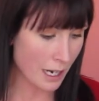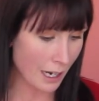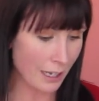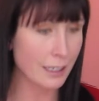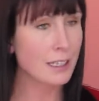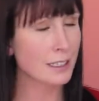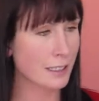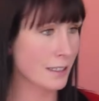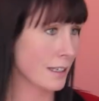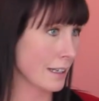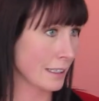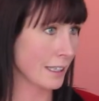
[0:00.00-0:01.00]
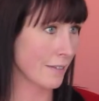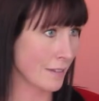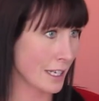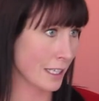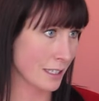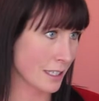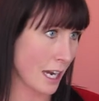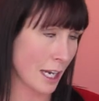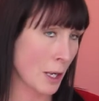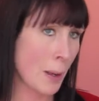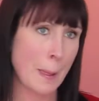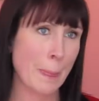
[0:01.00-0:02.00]
apart, you start again the next
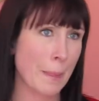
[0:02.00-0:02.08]
day.